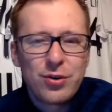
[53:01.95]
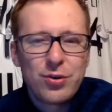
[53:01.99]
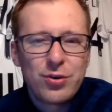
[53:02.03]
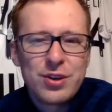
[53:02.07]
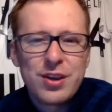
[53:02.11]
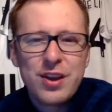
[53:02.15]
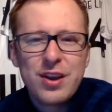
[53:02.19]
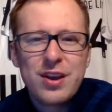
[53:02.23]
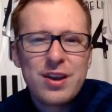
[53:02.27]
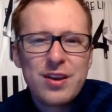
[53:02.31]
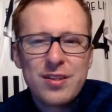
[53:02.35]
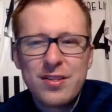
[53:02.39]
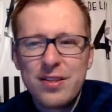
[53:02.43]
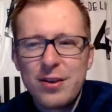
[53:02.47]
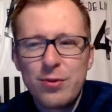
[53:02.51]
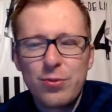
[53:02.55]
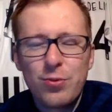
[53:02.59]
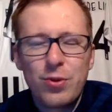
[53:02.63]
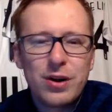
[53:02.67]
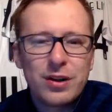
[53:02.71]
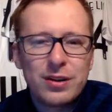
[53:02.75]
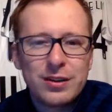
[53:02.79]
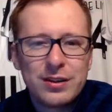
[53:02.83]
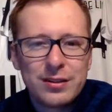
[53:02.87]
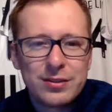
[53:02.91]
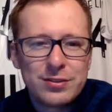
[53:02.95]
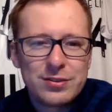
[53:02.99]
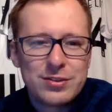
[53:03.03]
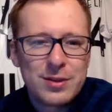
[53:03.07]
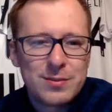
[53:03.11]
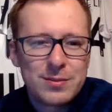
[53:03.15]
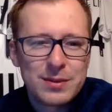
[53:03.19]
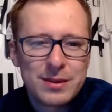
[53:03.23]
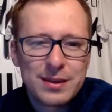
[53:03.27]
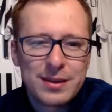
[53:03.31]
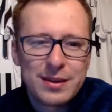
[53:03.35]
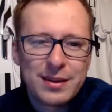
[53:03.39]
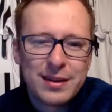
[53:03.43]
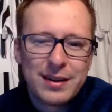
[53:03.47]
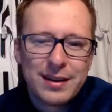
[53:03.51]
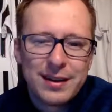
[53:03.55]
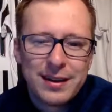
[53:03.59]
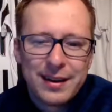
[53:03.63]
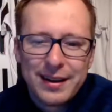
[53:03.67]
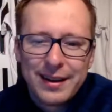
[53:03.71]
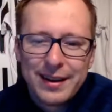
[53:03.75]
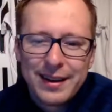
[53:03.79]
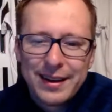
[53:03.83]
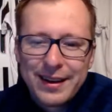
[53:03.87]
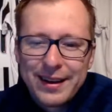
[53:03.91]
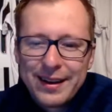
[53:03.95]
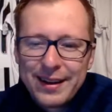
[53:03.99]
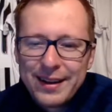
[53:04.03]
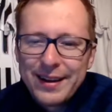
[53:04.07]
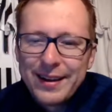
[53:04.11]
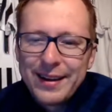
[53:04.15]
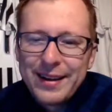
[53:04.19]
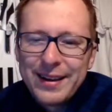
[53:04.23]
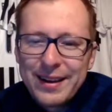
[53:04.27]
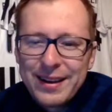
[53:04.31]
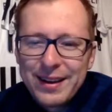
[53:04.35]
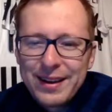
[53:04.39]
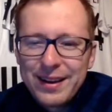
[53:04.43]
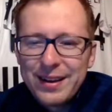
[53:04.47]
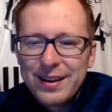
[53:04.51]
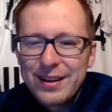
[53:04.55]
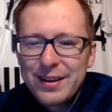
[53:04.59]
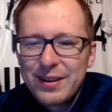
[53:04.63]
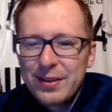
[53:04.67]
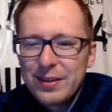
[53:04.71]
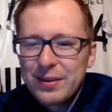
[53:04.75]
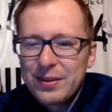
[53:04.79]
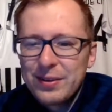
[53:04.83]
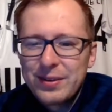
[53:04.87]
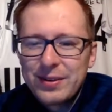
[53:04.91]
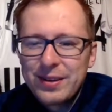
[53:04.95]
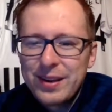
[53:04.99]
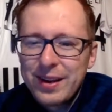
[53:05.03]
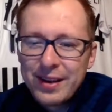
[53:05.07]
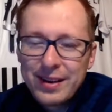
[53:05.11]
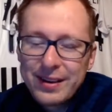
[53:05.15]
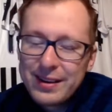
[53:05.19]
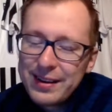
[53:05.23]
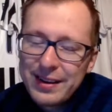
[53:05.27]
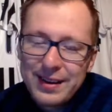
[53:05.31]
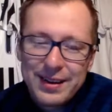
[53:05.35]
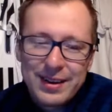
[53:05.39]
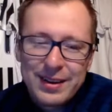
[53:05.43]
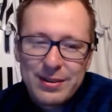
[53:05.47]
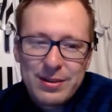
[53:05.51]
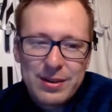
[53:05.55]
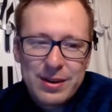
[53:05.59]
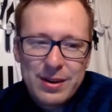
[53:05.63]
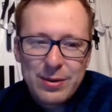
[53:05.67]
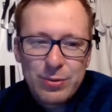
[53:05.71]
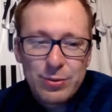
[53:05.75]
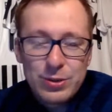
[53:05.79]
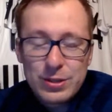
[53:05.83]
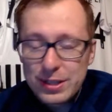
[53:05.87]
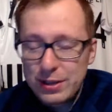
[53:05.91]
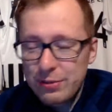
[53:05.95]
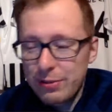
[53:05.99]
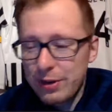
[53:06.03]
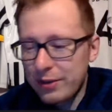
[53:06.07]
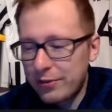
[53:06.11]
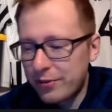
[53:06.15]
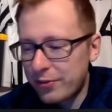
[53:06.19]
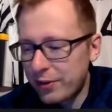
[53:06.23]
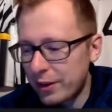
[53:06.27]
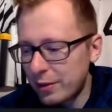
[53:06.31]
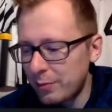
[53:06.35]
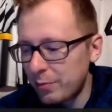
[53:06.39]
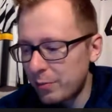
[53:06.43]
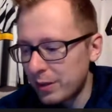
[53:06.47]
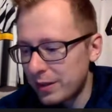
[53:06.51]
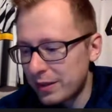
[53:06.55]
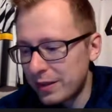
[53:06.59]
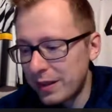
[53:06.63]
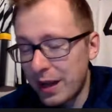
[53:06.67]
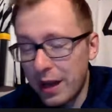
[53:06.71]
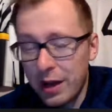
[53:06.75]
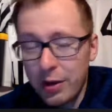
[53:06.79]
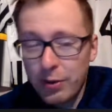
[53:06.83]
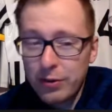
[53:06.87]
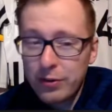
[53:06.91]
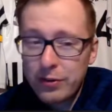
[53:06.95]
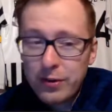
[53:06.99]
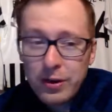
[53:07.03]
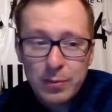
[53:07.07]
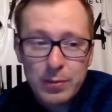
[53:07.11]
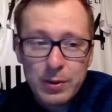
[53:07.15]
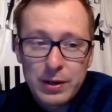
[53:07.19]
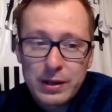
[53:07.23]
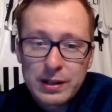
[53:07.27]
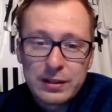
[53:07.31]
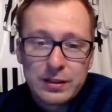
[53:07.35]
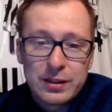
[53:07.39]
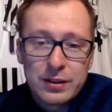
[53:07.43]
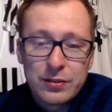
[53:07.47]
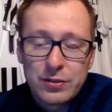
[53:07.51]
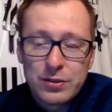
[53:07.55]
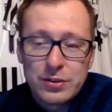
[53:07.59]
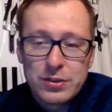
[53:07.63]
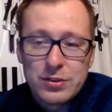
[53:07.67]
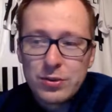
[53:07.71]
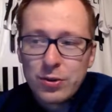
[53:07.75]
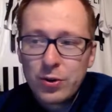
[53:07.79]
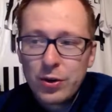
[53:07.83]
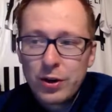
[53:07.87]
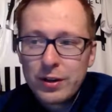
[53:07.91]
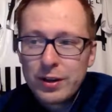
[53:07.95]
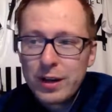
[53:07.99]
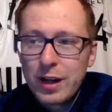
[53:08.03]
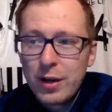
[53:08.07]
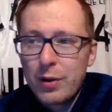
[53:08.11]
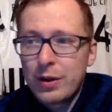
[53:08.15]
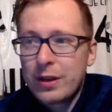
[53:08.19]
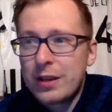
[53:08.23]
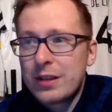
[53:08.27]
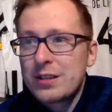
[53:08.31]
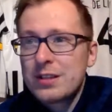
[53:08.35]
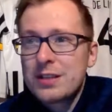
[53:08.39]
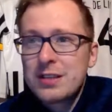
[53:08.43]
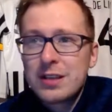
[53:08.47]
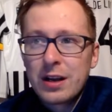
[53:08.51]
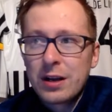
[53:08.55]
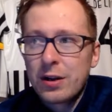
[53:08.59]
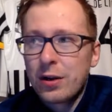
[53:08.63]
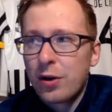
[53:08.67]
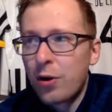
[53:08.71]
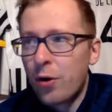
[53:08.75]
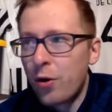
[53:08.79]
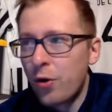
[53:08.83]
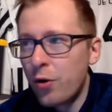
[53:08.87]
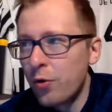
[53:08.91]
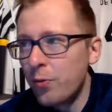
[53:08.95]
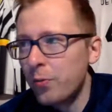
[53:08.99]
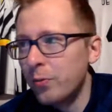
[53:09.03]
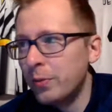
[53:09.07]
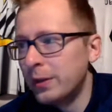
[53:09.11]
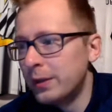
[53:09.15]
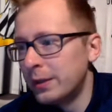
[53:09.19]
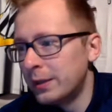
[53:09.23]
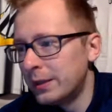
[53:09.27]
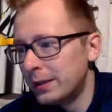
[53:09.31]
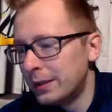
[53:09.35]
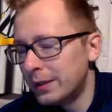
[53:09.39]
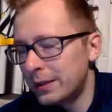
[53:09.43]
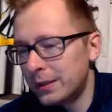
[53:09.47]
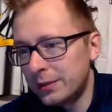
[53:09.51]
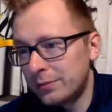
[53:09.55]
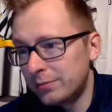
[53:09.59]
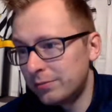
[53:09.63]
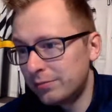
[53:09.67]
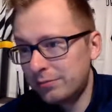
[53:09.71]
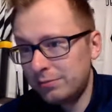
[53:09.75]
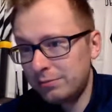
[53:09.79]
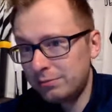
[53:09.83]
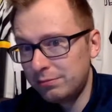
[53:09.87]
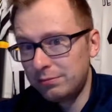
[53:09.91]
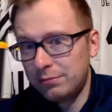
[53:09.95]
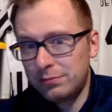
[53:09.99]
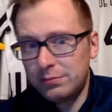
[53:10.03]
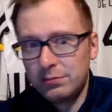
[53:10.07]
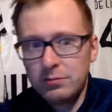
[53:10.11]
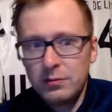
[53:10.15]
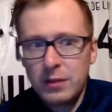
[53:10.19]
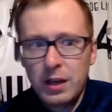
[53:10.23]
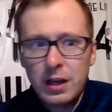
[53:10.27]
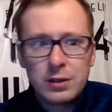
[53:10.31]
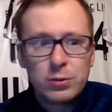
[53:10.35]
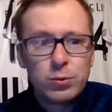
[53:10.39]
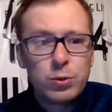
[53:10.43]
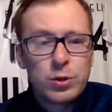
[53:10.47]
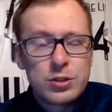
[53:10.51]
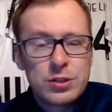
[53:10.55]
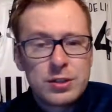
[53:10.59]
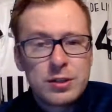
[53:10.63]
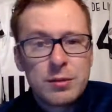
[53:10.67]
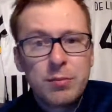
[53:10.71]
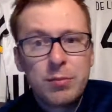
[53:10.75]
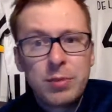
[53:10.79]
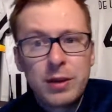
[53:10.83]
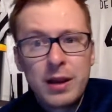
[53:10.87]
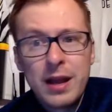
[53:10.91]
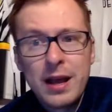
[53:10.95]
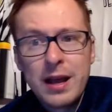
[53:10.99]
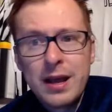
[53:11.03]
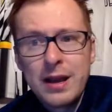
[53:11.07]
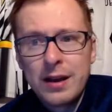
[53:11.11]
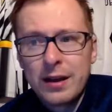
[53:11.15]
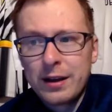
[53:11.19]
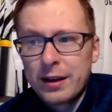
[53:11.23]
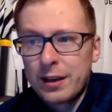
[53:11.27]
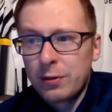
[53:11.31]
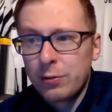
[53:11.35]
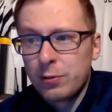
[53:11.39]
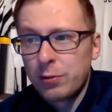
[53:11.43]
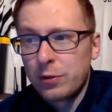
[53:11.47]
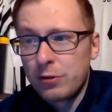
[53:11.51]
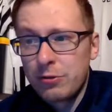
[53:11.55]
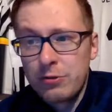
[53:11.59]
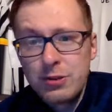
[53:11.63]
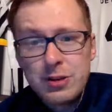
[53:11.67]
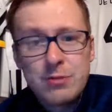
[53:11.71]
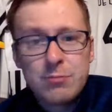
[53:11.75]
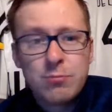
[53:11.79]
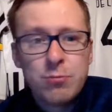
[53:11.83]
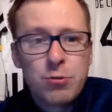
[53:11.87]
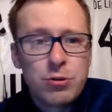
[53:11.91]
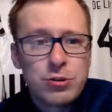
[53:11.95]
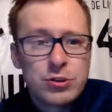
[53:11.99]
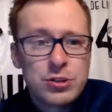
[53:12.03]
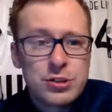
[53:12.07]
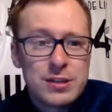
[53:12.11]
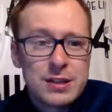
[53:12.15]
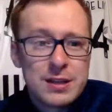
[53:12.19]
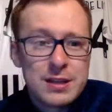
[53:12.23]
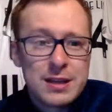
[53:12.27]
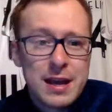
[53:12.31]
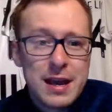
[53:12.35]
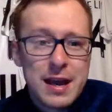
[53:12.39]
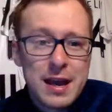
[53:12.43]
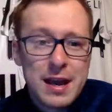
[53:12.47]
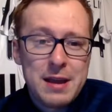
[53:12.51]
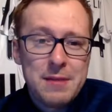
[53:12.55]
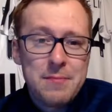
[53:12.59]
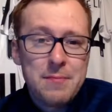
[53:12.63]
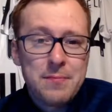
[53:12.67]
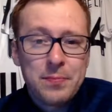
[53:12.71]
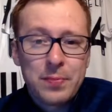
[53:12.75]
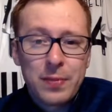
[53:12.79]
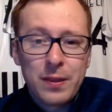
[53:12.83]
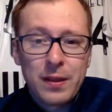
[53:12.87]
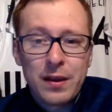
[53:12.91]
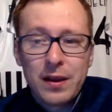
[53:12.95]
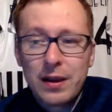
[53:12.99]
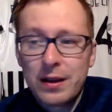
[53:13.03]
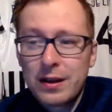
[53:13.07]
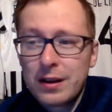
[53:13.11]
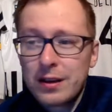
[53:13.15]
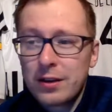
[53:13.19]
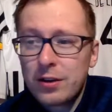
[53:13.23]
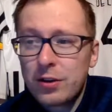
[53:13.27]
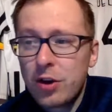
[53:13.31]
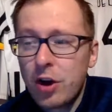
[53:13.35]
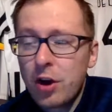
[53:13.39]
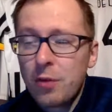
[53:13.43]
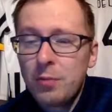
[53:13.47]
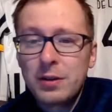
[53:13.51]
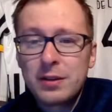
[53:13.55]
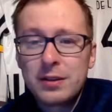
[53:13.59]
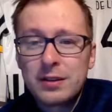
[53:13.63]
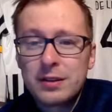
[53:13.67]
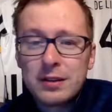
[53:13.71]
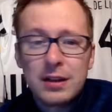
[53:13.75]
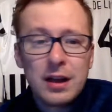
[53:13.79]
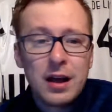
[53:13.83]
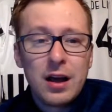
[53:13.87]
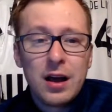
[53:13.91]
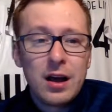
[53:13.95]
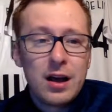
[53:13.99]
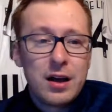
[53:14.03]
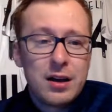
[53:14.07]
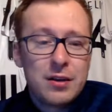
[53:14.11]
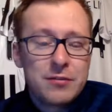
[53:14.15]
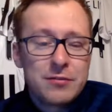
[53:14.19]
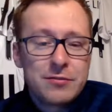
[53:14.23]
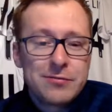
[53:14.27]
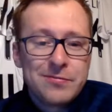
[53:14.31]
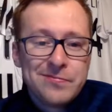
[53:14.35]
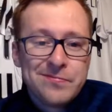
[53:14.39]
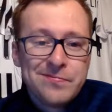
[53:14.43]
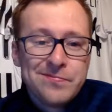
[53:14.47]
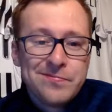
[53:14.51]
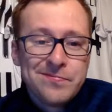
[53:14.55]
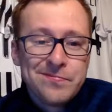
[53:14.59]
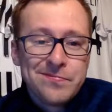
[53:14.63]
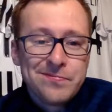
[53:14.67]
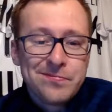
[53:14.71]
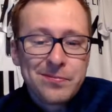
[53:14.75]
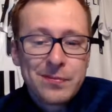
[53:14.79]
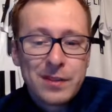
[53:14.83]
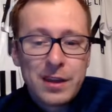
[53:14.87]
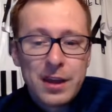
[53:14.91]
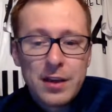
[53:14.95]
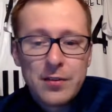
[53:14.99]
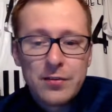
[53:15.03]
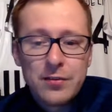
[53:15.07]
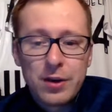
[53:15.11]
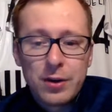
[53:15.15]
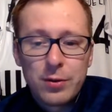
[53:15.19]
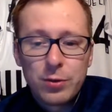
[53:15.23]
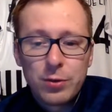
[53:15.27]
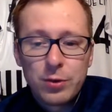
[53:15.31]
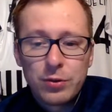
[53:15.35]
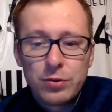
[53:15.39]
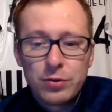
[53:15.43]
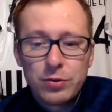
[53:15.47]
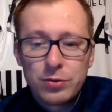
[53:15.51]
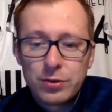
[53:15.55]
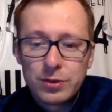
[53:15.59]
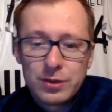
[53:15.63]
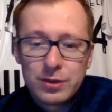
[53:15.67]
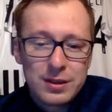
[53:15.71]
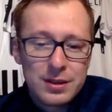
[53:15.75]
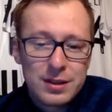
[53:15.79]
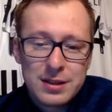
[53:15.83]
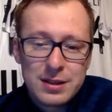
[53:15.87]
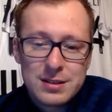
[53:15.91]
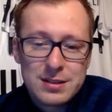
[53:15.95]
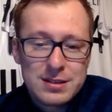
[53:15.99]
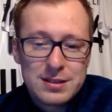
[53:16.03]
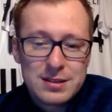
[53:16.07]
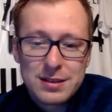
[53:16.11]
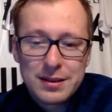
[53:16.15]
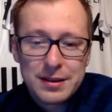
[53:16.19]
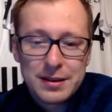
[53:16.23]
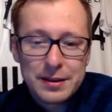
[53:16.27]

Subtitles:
oh yeah, they won or something. Yeah, it was great fun, but now a completely different story. Now I can sit at home and watch them play. I can rewatch the game. I can comment live if I want to. It's